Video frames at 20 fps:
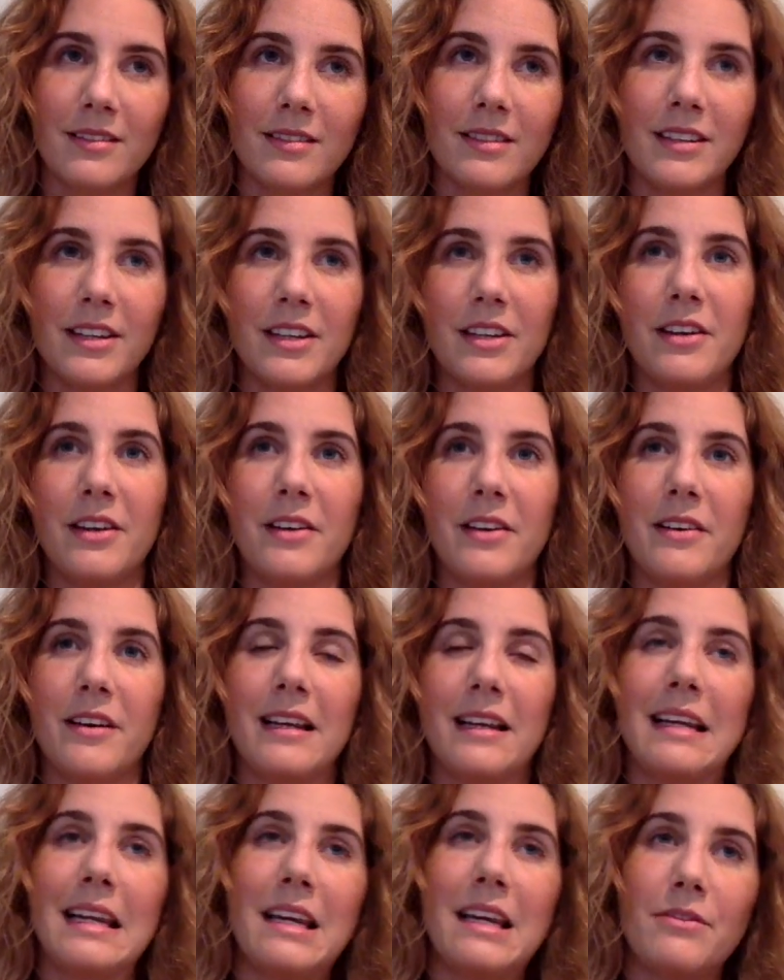You know,
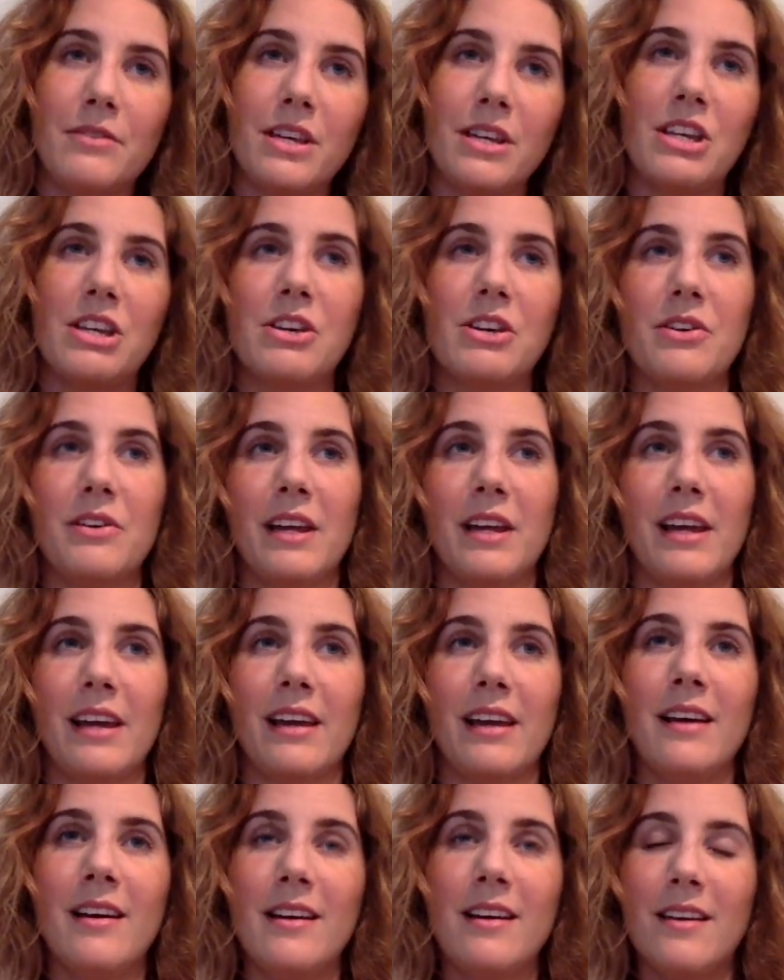like leaving
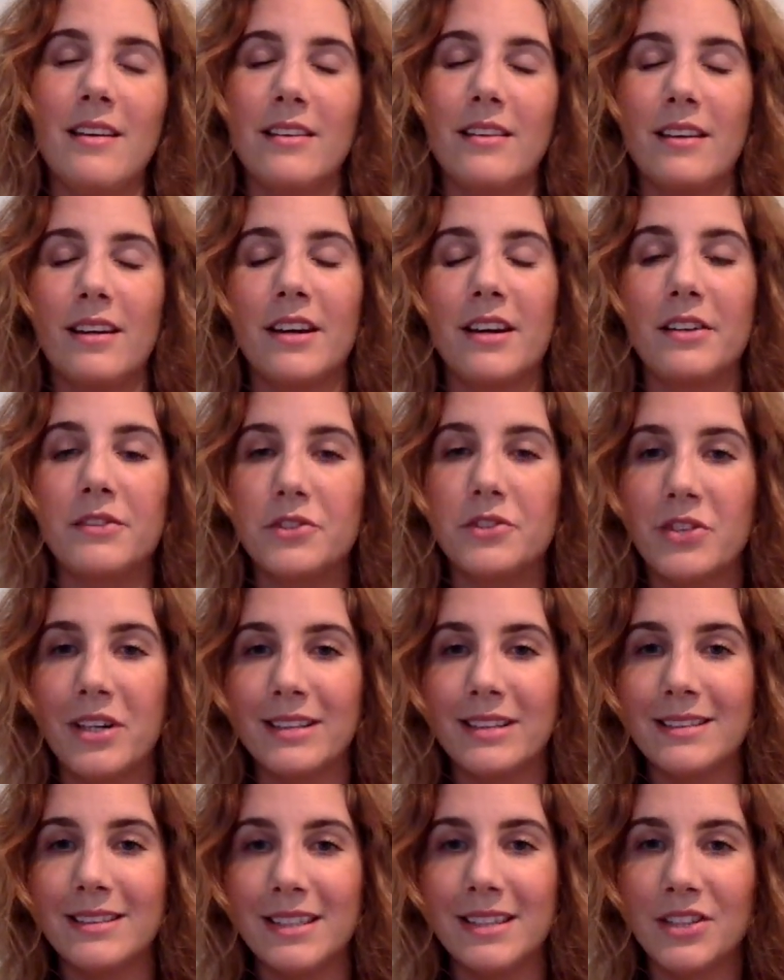uni, the kind of
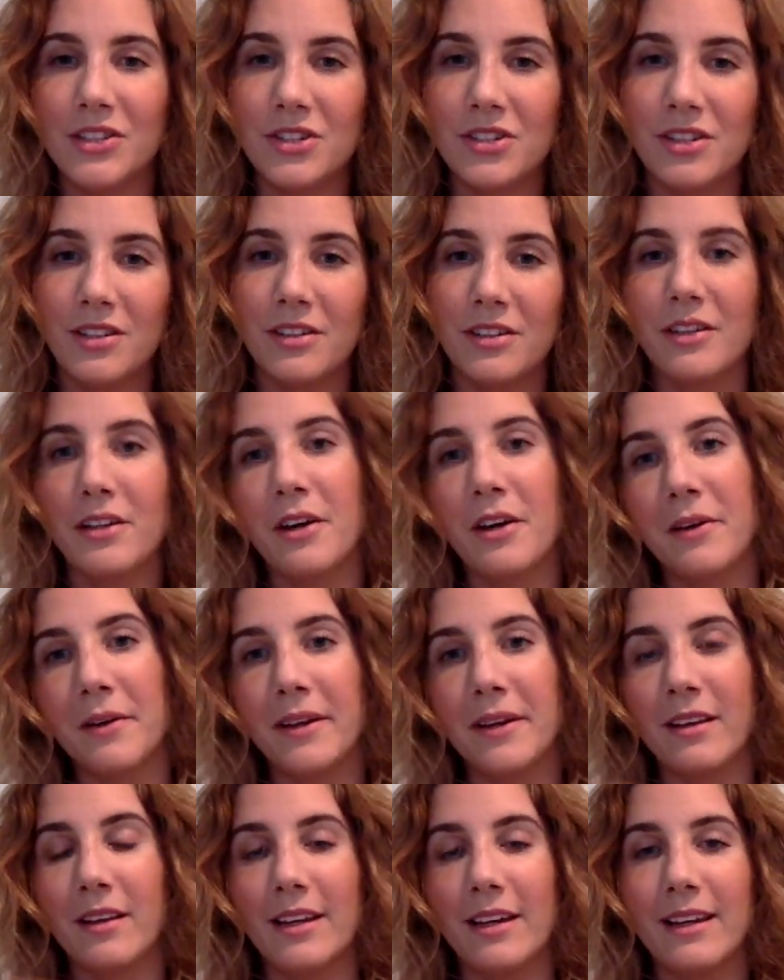transition
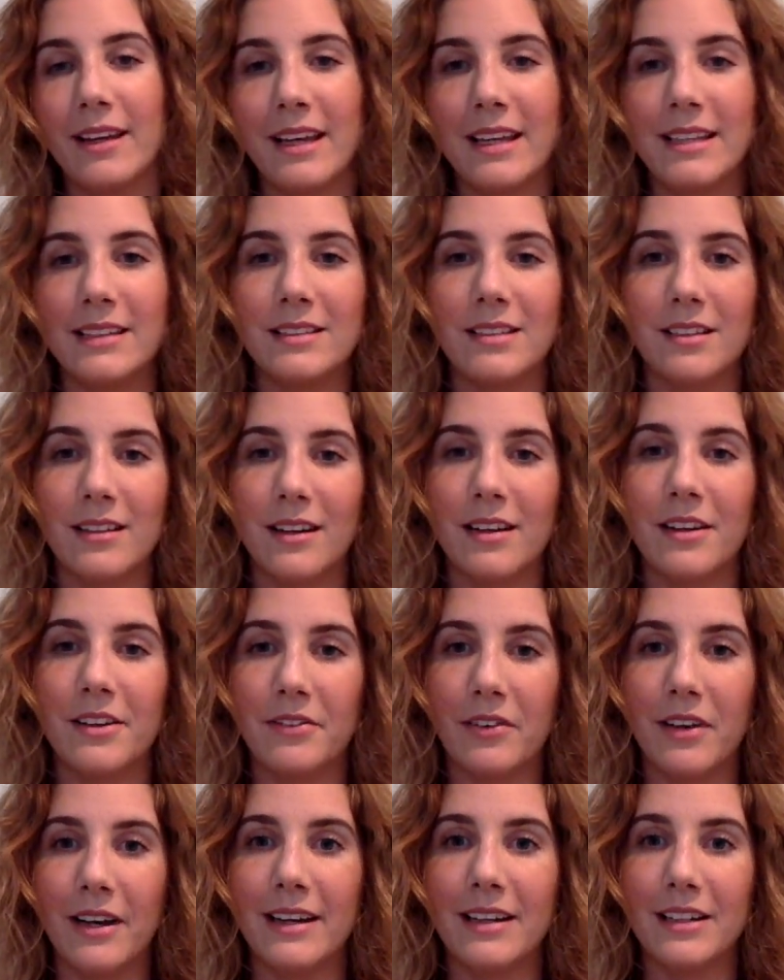going like into kind
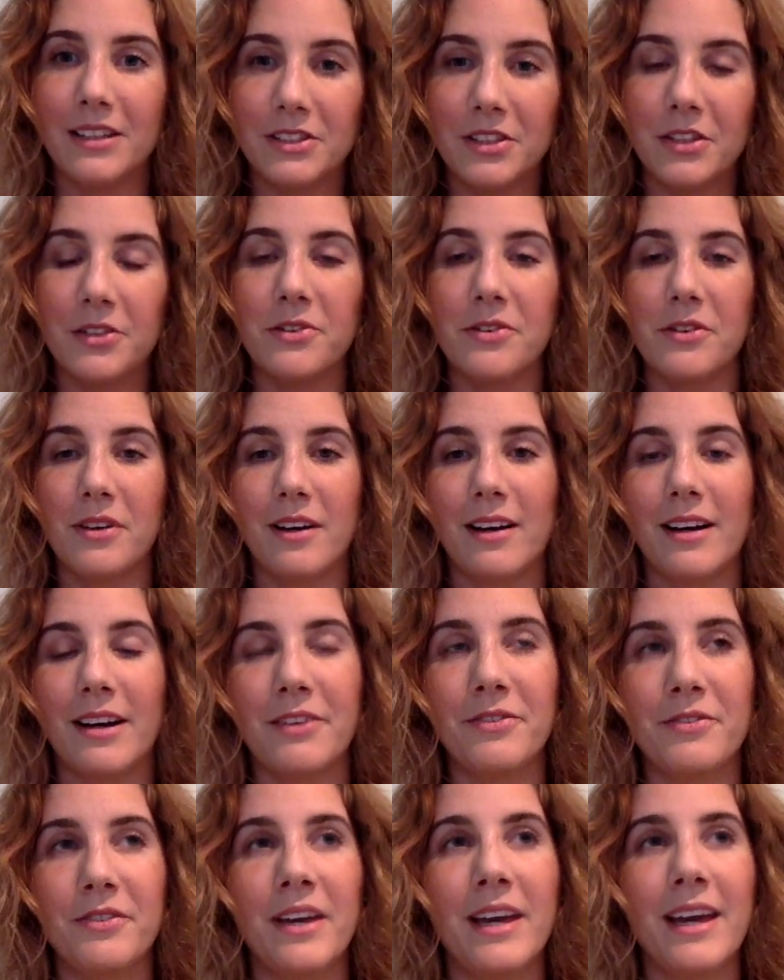of like adult
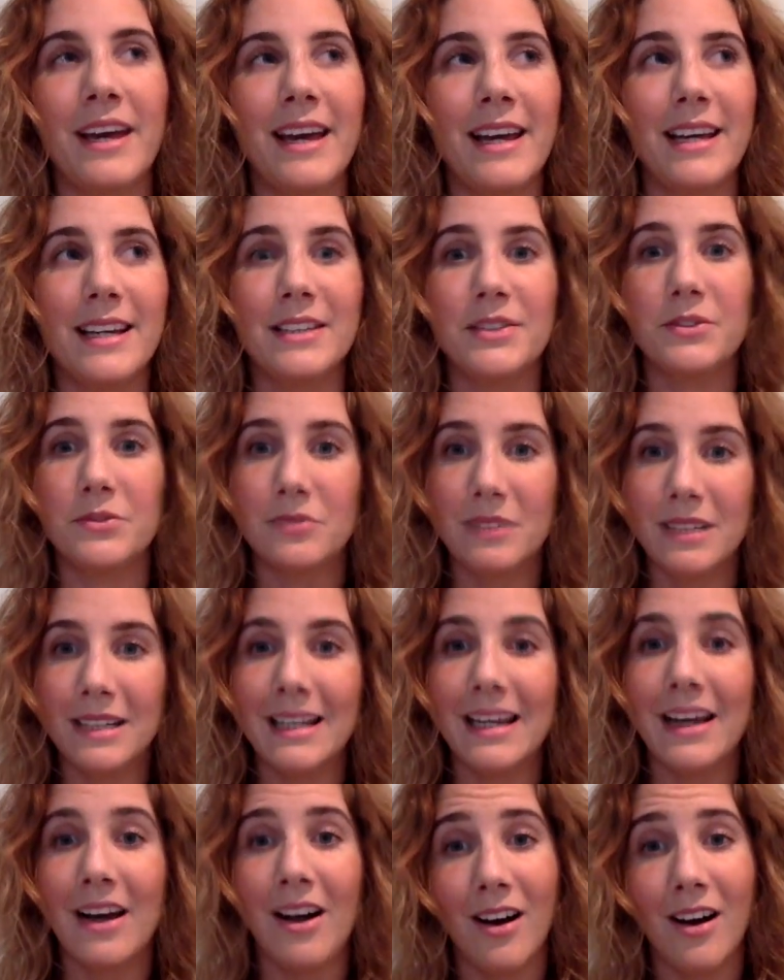life is
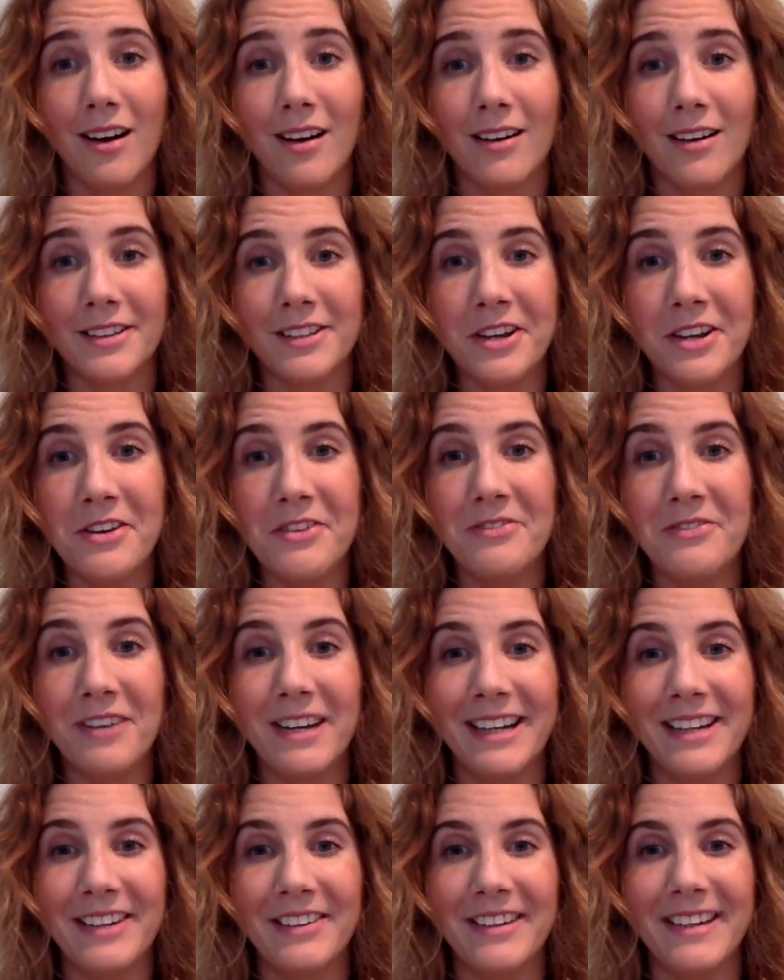really hard,
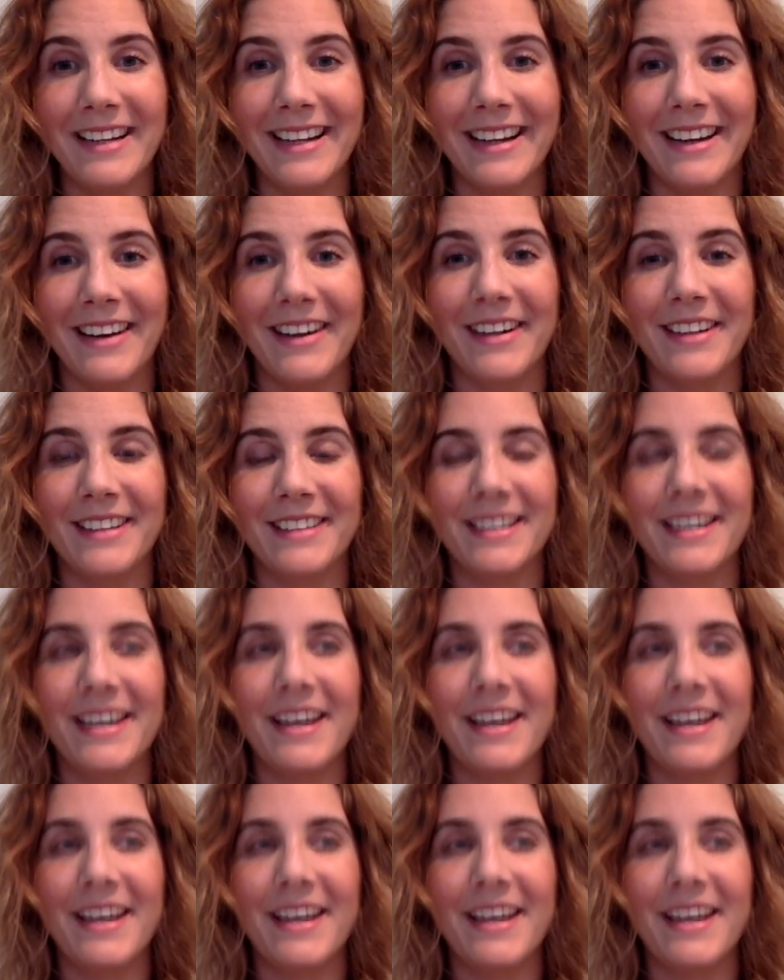really, really hard.